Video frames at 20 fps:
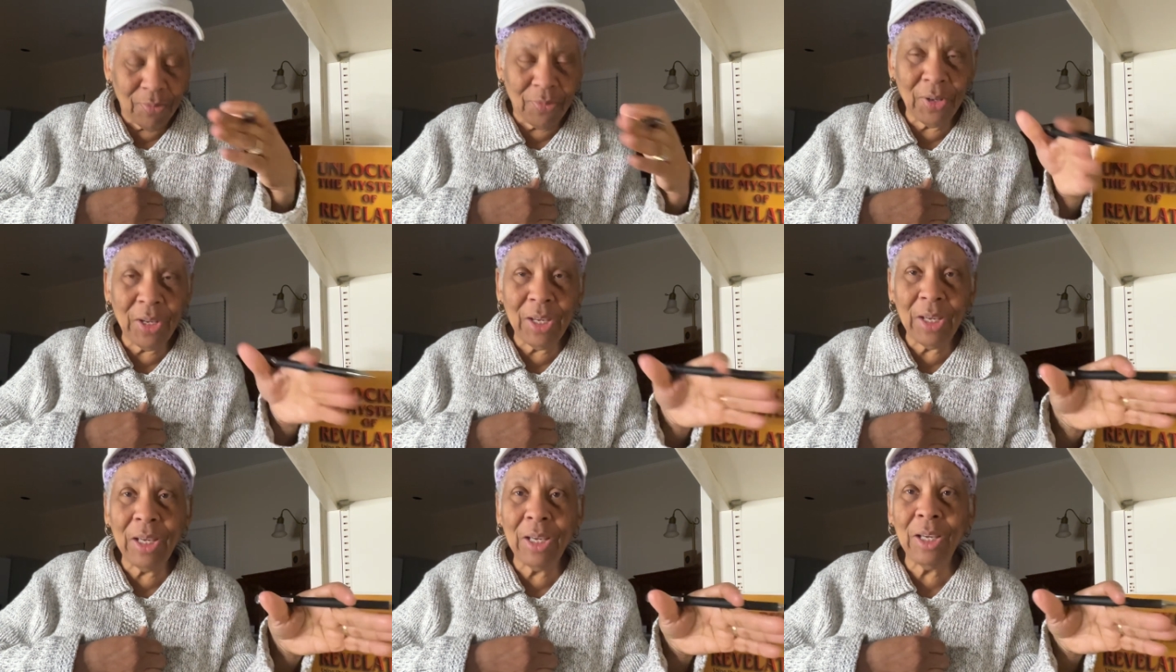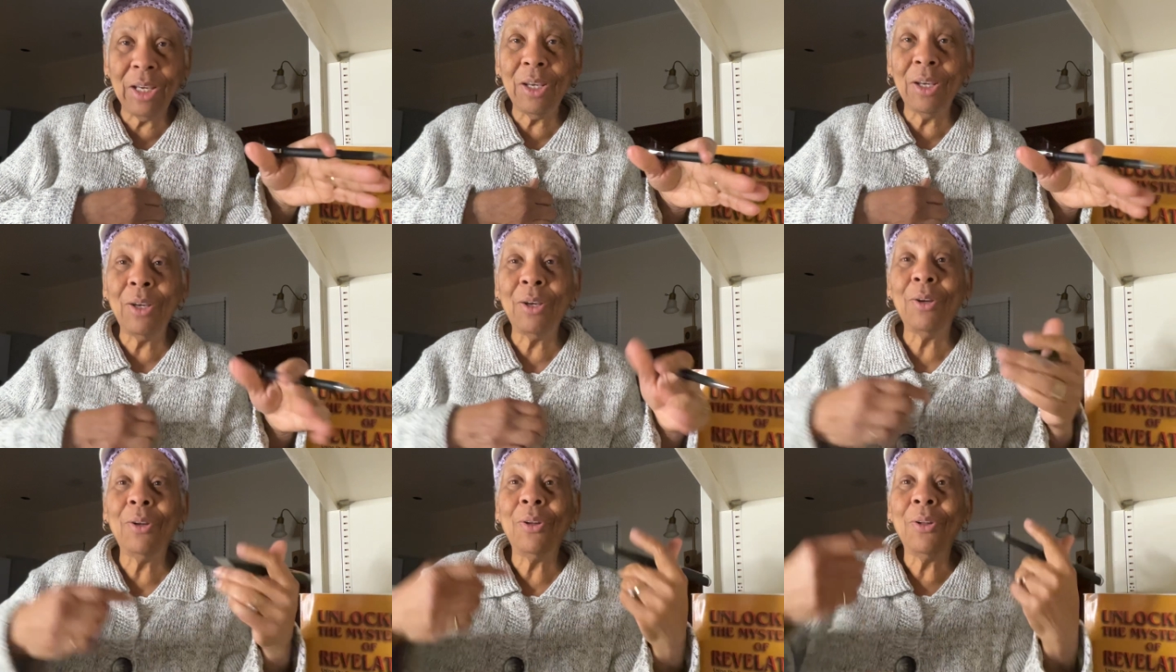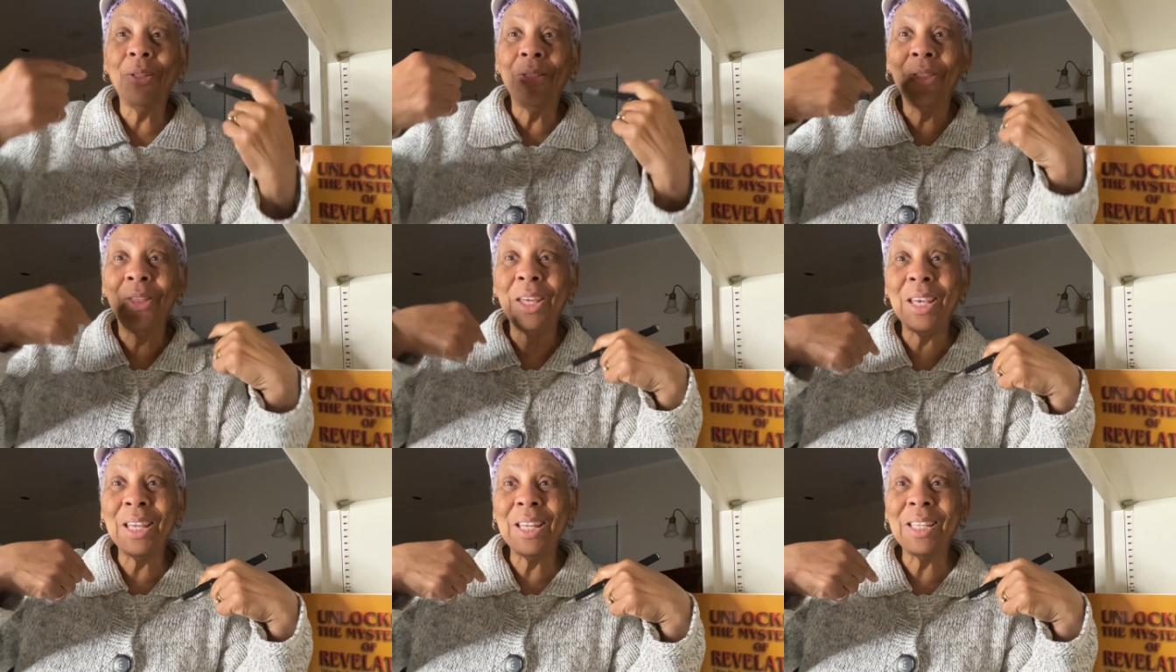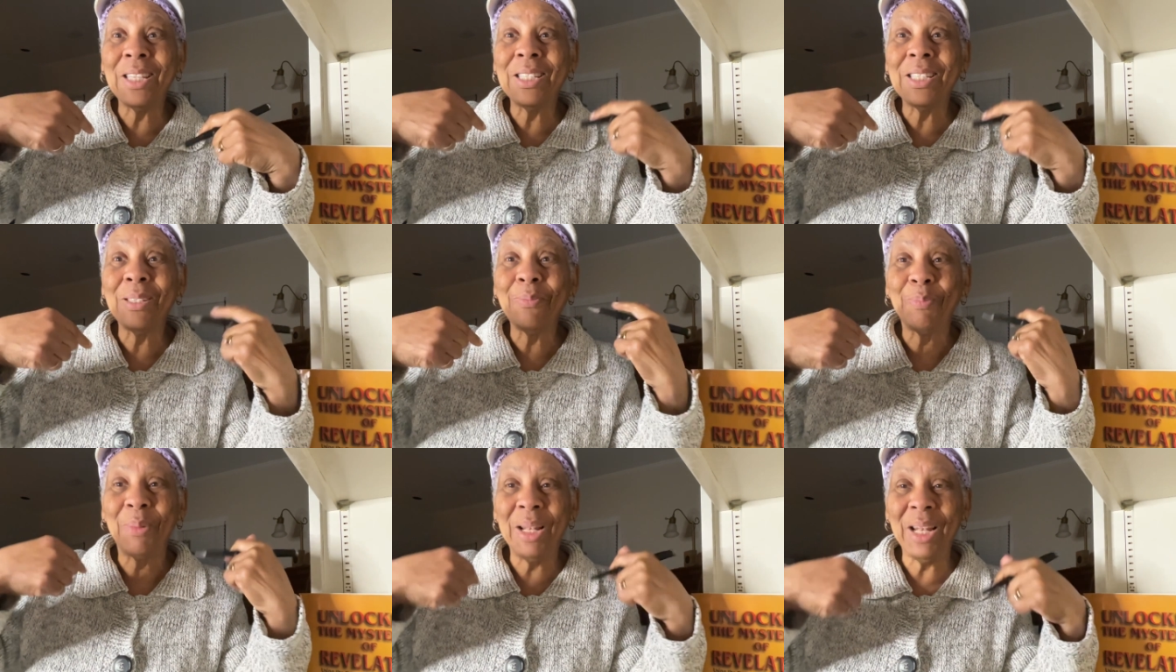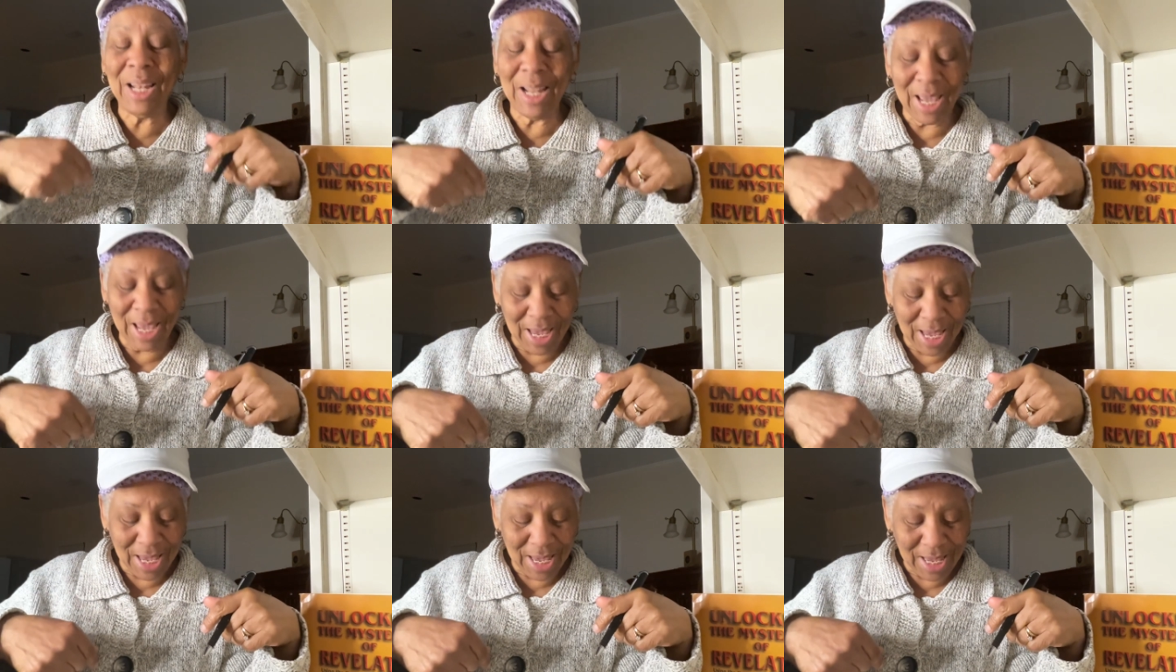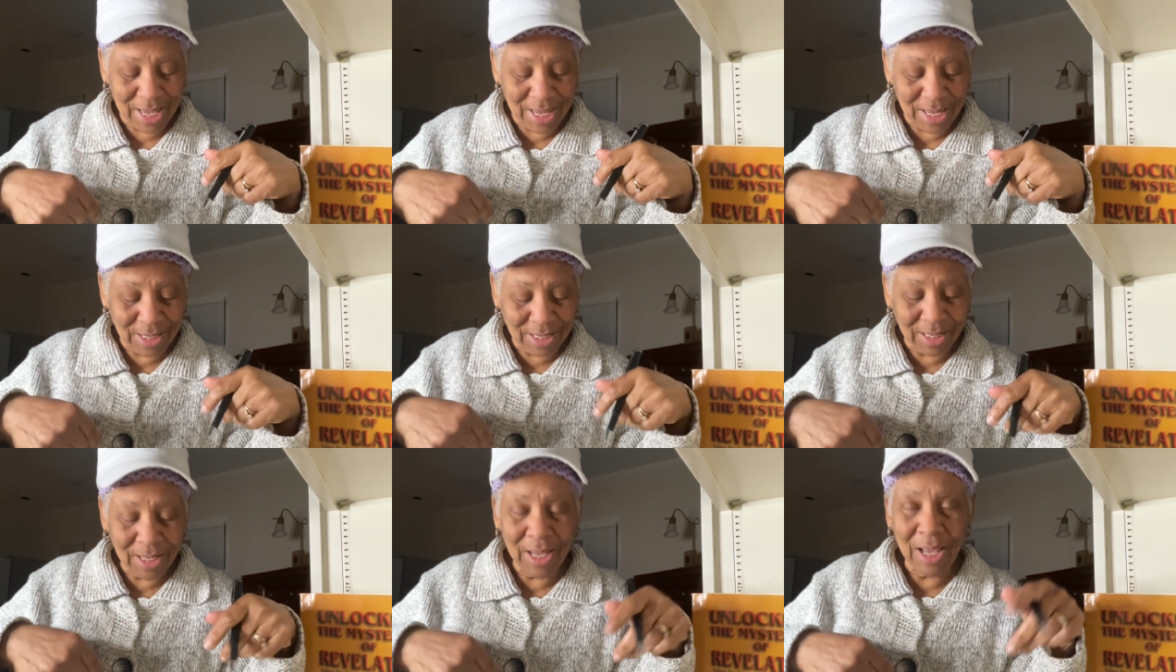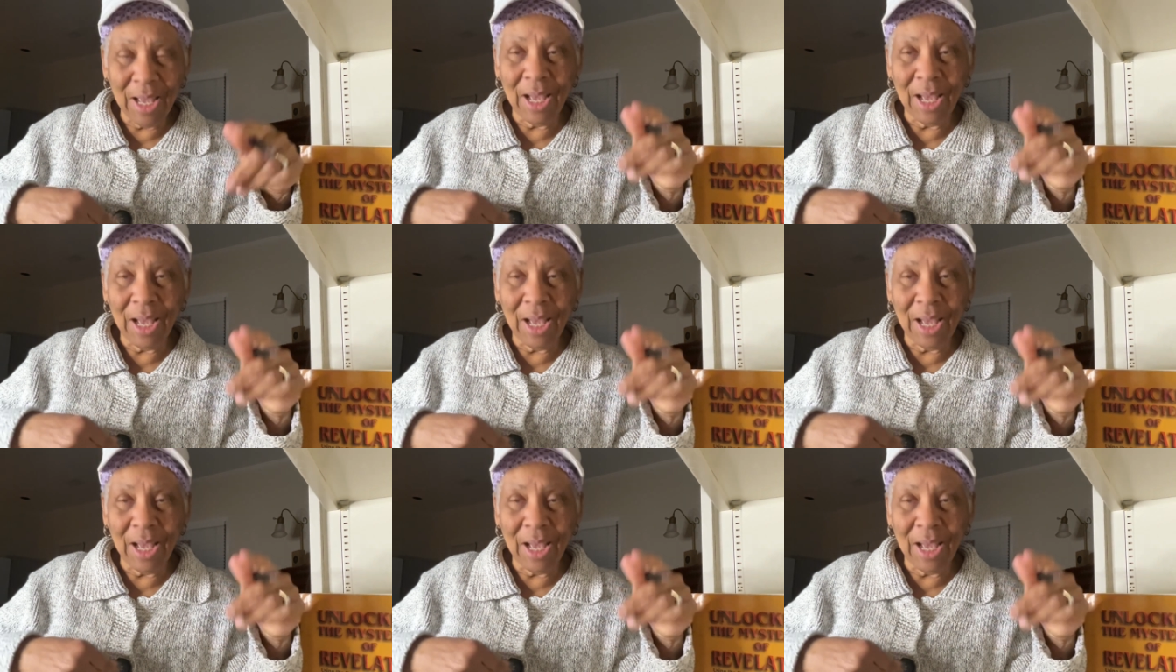fill this place.